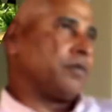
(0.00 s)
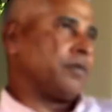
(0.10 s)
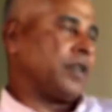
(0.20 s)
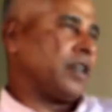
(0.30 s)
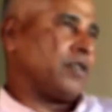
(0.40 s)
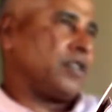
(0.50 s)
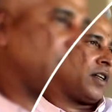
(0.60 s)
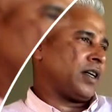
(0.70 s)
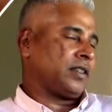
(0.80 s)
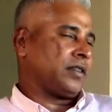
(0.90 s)
When I was
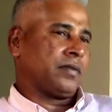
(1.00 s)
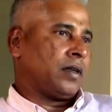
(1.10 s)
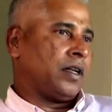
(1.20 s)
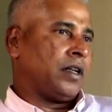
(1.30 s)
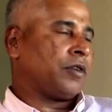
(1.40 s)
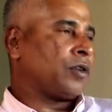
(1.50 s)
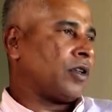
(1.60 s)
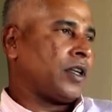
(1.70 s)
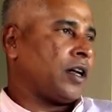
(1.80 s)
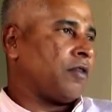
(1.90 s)
young, I never thought
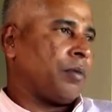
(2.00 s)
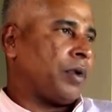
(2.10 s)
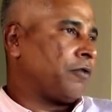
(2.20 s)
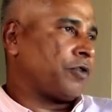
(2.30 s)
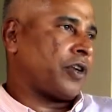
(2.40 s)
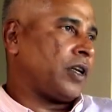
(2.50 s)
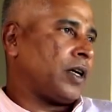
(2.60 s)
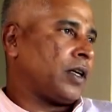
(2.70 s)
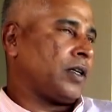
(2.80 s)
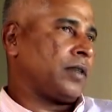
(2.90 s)
that I will play for Sri
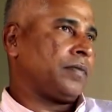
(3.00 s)
Lanka.